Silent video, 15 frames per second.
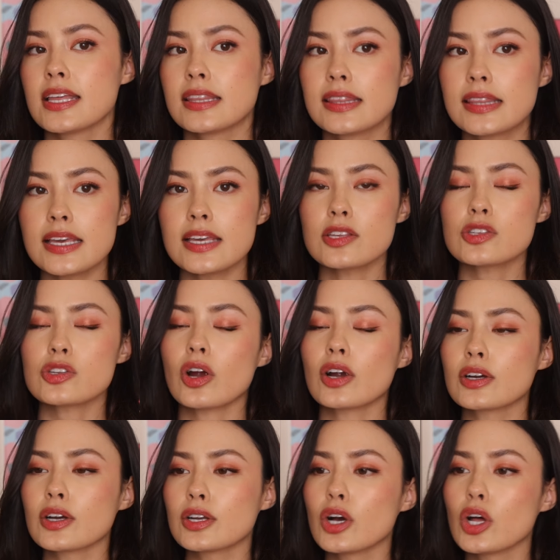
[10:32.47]
these
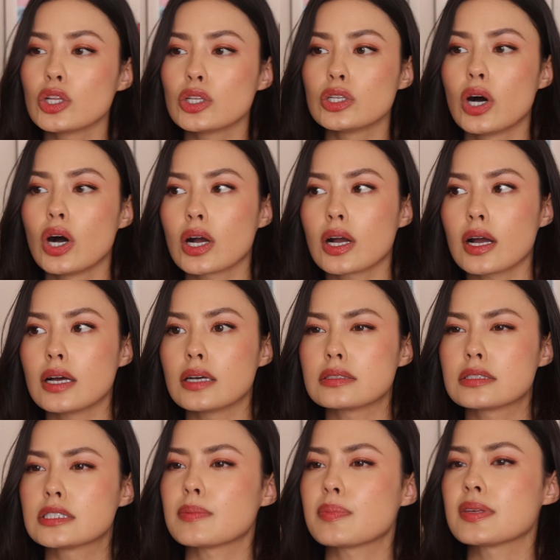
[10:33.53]
aren't gonna look
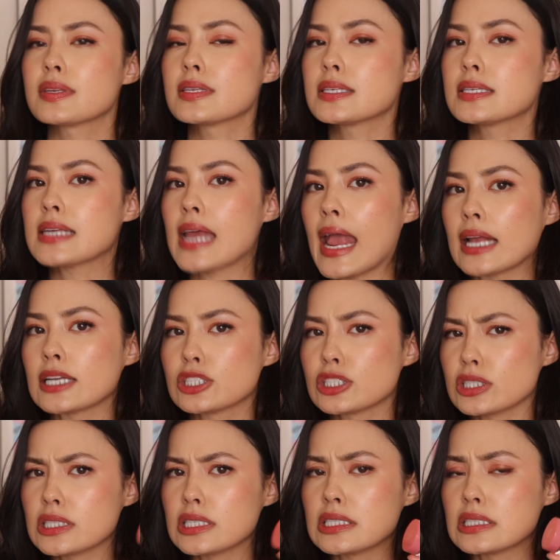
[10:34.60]

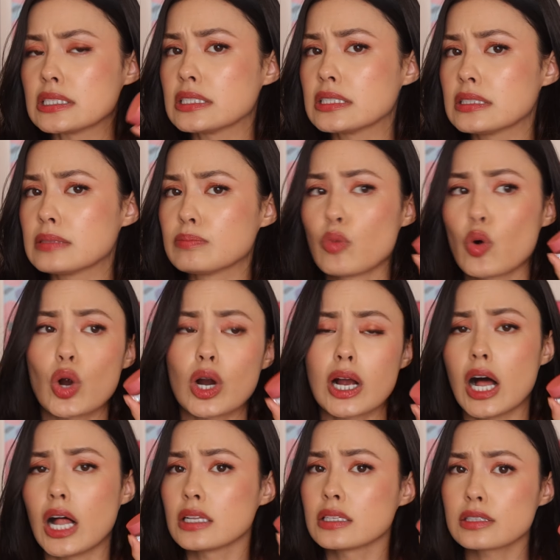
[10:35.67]
substantially more
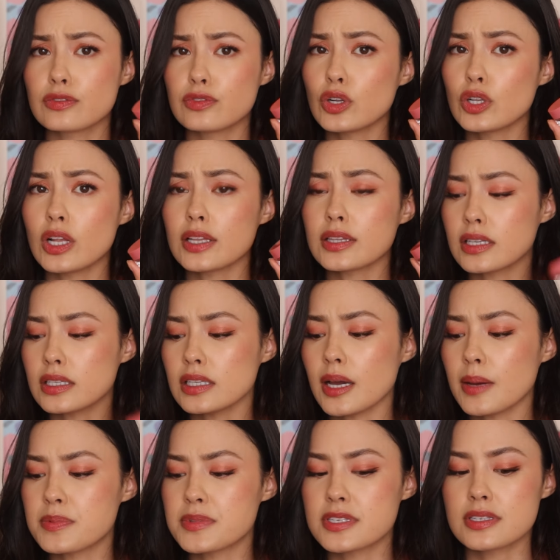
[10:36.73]
colorful on the
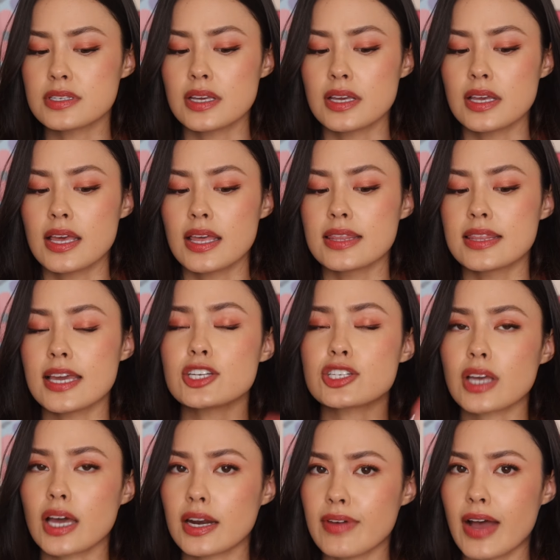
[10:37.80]
lips. They just
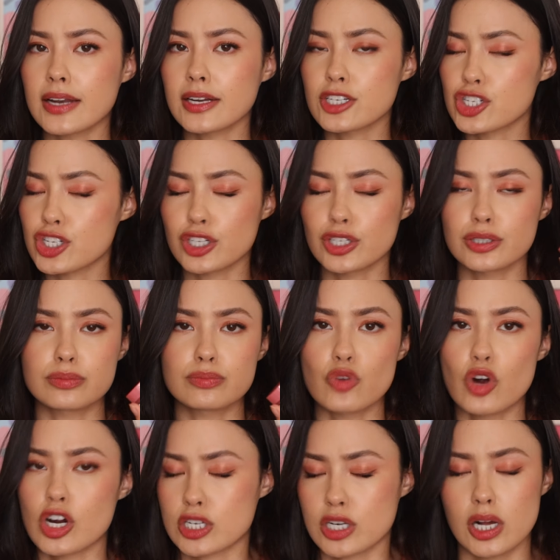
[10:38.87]
kind of add a sheer
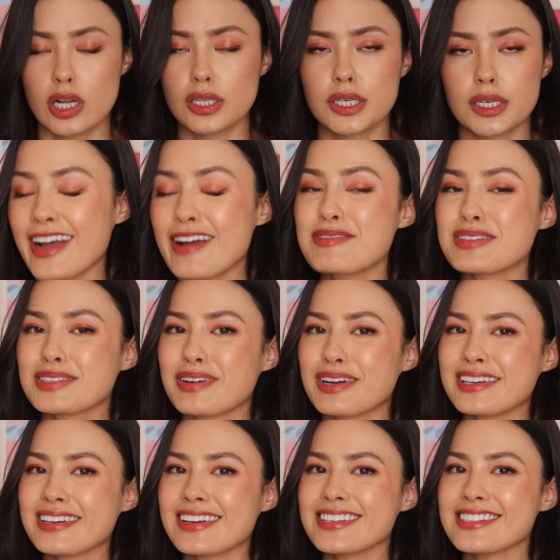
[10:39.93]
wash color. It was
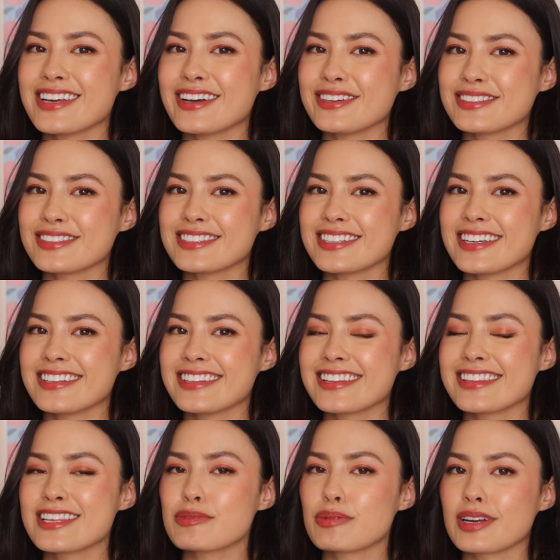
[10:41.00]
funny because they also said that
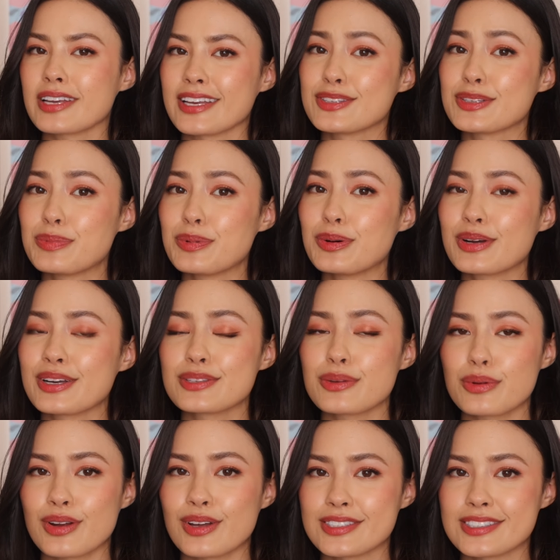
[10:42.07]
these were kissable because they
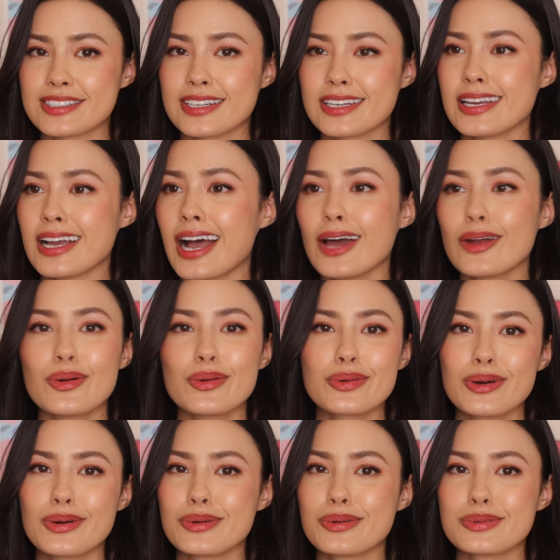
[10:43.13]
were non-sticky. I don't
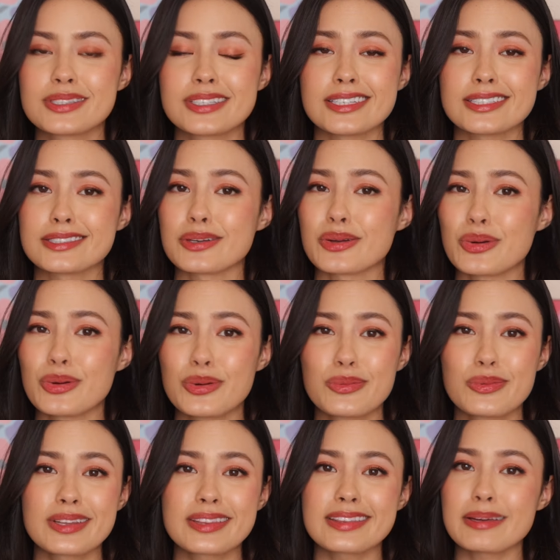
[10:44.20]
know who's kissing who
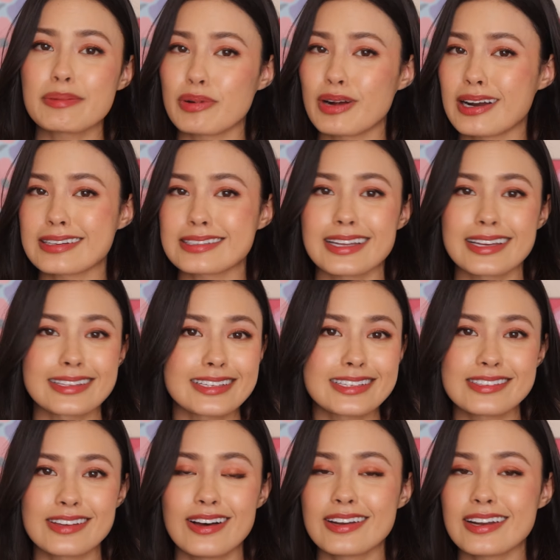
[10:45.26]
with lip products like
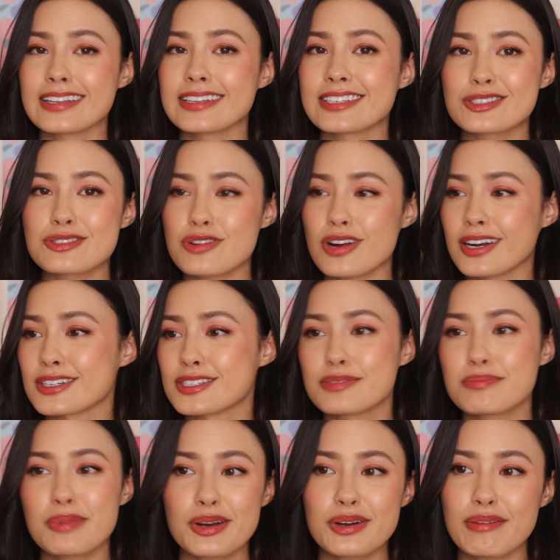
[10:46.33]
this on, unless you're trying to
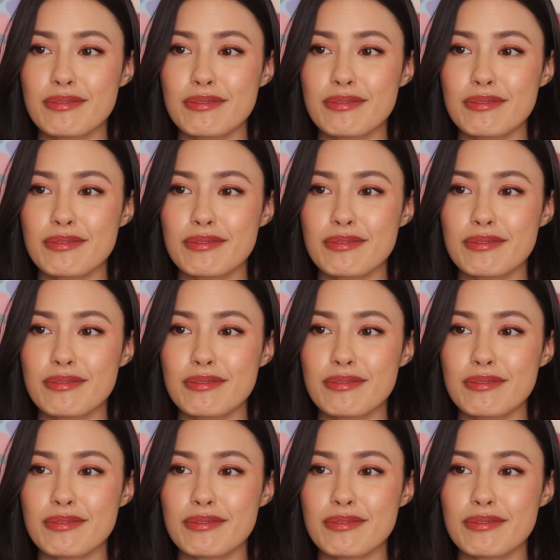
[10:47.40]
smear it